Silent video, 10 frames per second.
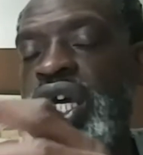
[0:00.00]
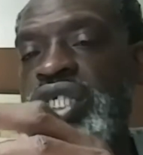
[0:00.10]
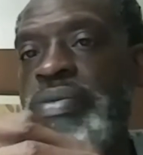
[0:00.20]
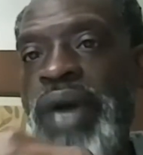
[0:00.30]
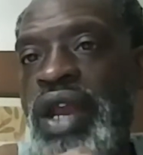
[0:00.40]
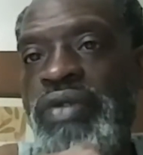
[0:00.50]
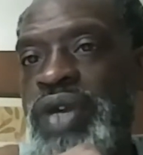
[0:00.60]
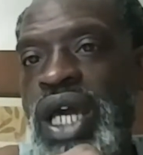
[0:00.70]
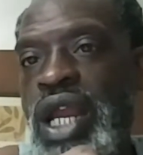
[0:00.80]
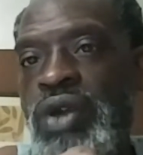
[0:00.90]
It's a matter of
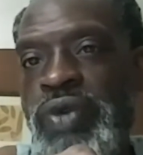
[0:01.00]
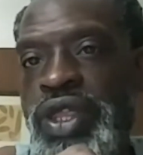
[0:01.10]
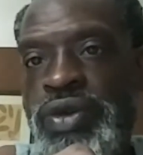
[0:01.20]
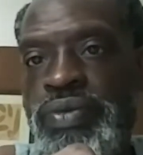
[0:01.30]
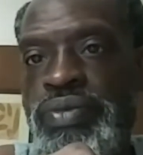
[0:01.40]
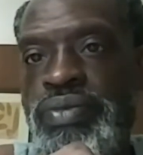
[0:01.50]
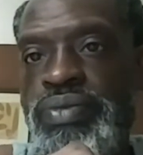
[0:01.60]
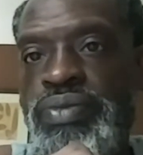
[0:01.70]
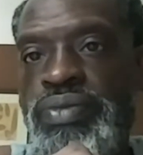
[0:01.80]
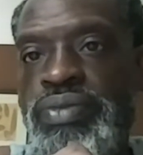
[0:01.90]
being out of rhythm
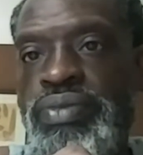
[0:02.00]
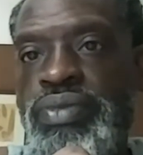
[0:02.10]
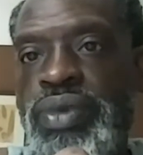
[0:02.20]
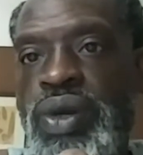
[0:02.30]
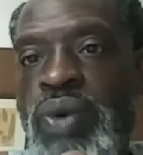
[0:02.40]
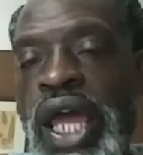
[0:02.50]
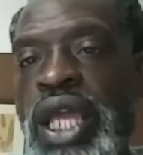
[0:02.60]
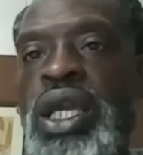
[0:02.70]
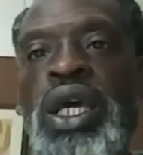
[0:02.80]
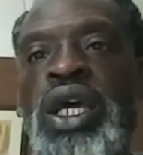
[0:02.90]
right?